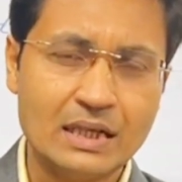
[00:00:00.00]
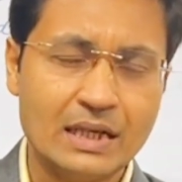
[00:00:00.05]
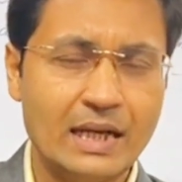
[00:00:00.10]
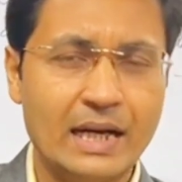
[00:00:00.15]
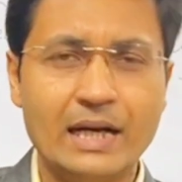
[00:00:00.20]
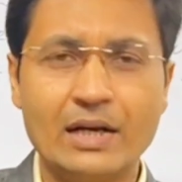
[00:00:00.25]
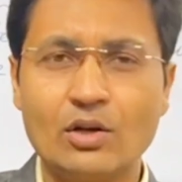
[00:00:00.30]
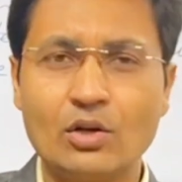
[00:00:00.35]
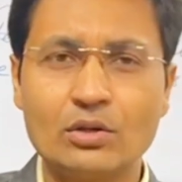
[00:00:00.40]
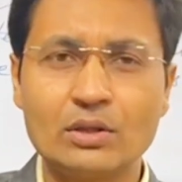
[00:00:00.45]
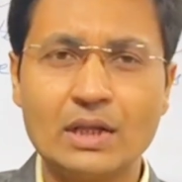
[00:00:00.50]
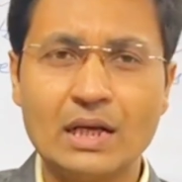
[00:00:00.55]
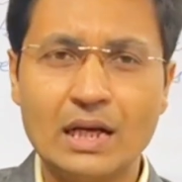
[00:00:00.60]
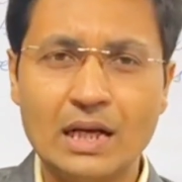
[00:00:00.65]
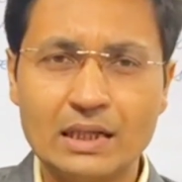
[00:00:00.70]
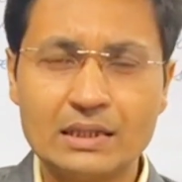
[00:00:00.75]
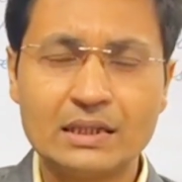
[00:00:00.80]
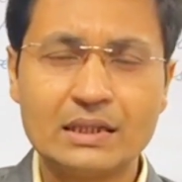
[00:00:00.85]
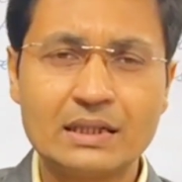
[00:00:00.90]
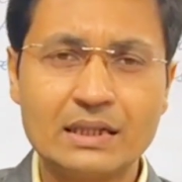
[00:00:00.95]
and on the
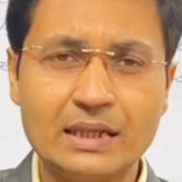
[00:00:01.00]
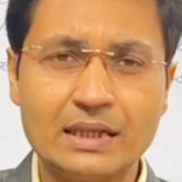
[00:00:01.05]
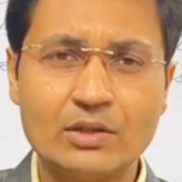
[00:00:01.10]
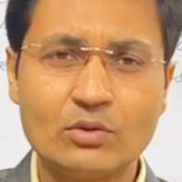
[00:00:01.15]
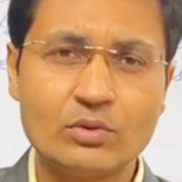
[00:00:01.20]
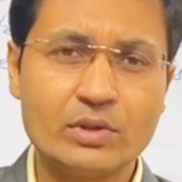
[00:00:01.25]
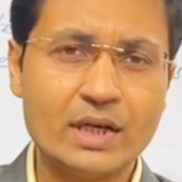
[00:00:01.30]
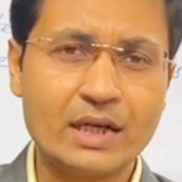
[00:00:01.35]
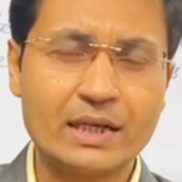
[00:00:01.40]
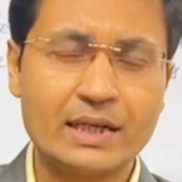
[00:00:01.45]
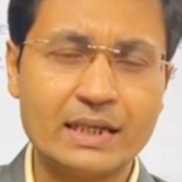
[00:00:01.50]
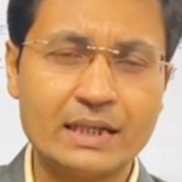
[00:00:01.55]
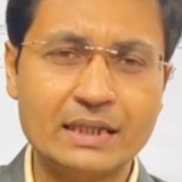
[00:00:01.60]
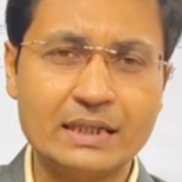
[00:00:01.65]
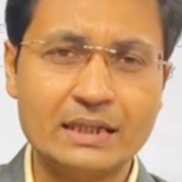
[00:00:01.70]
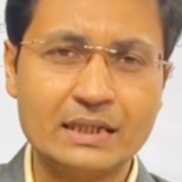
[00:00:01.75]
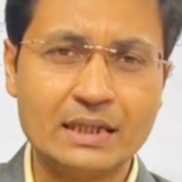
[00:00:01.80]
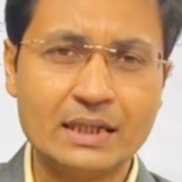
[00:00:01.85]
other hand we are getting